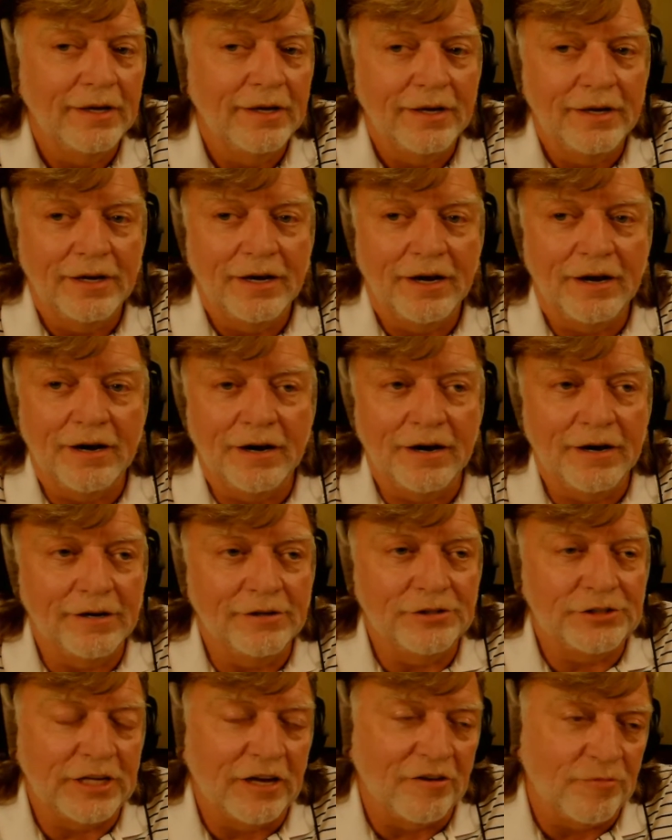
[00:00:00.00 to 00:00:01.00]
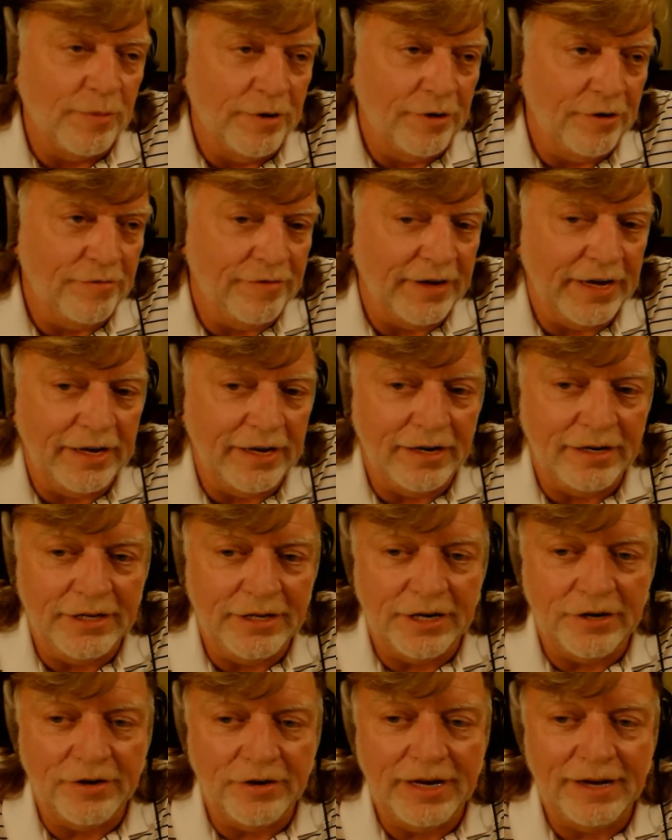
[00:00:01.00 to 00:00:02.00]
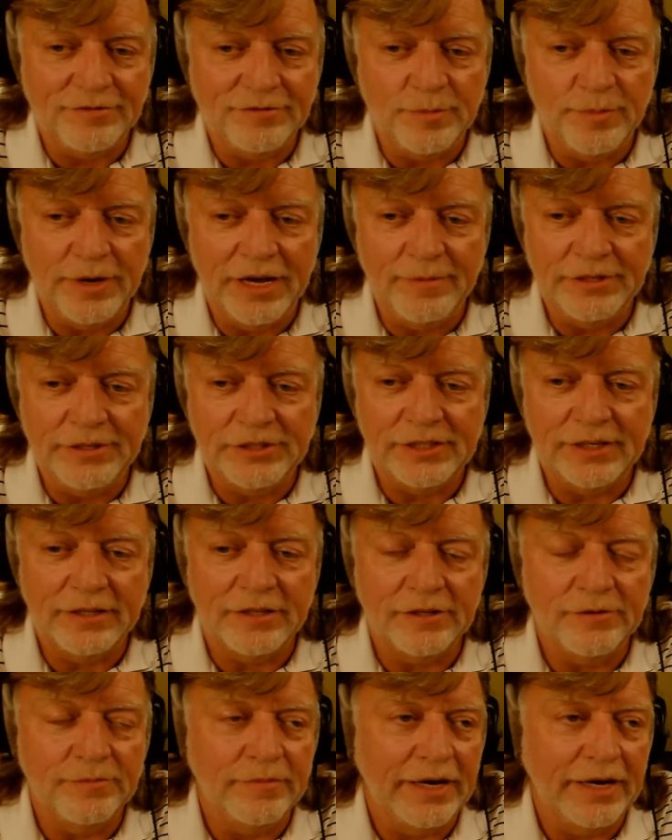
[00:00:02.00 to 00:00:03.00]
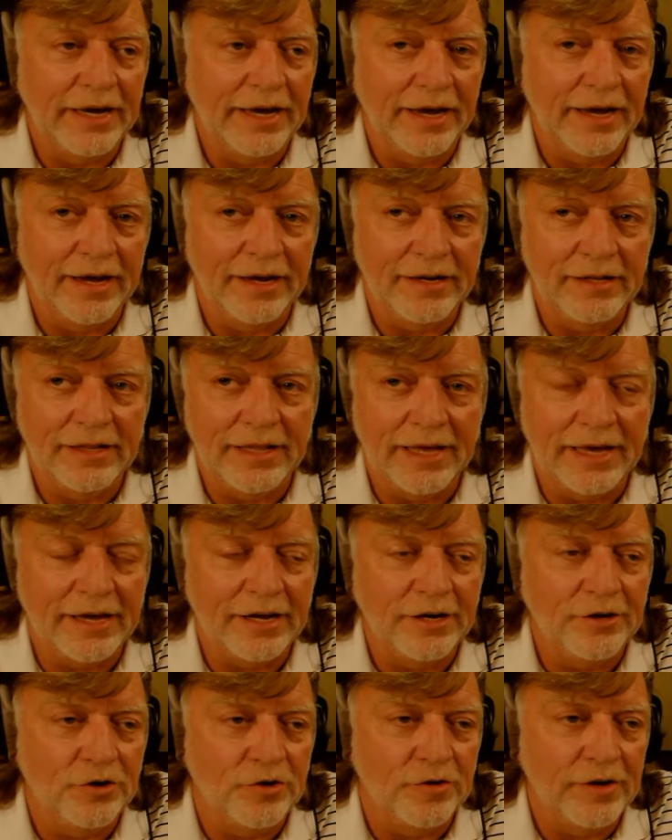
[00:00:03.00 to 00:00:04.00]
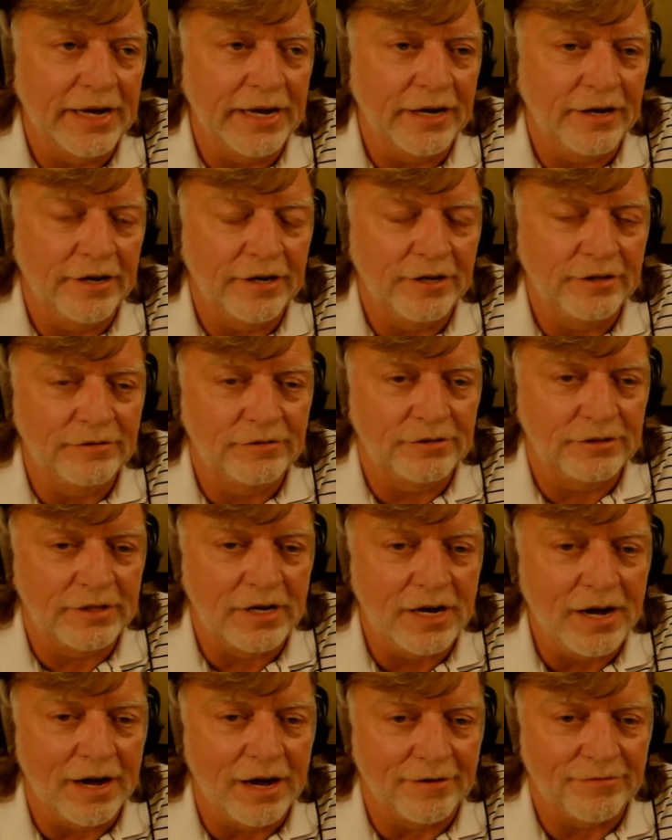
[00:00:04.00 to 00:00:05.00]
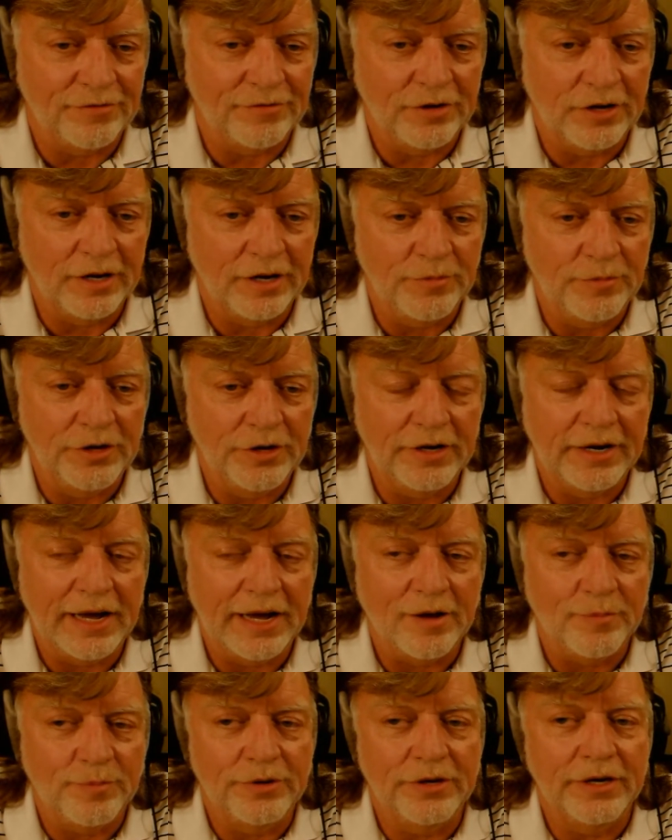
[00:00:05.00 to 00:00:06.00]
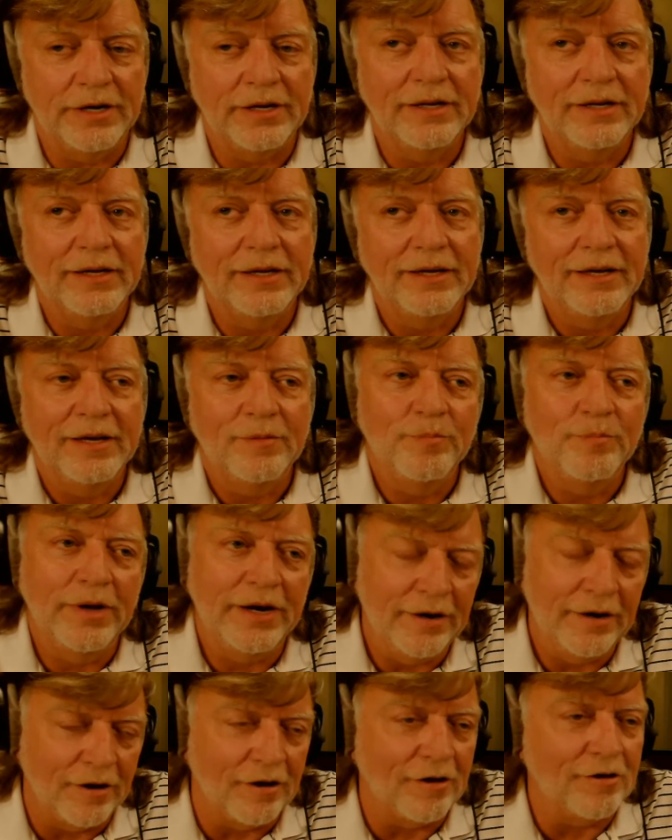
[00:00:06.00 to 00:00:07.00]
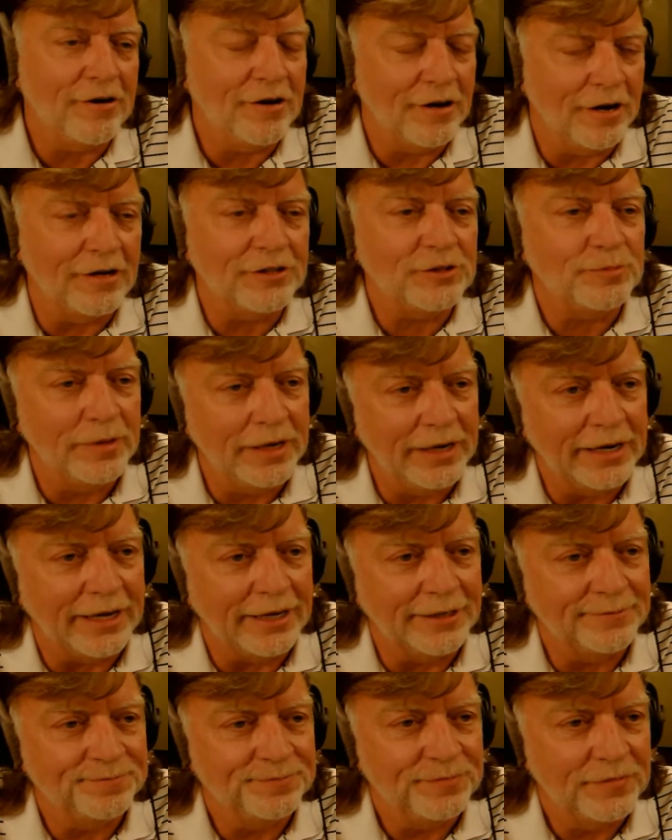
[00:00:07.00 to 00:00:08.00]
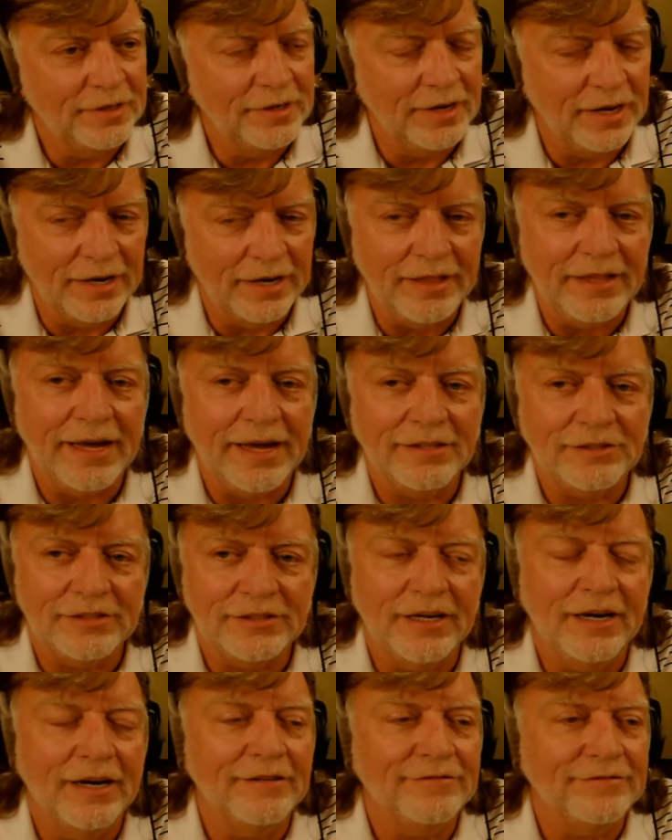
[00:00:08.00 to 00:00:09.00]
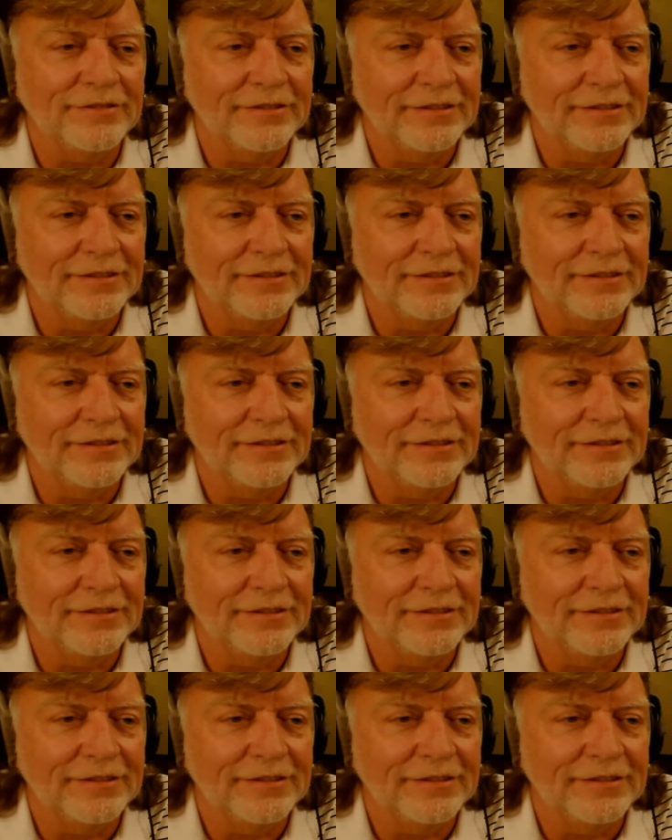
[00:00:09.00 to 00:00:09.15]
are self-motivated. You don't have to babysit them, and they can create good stuff, good output. But it all costs money. None of that stuff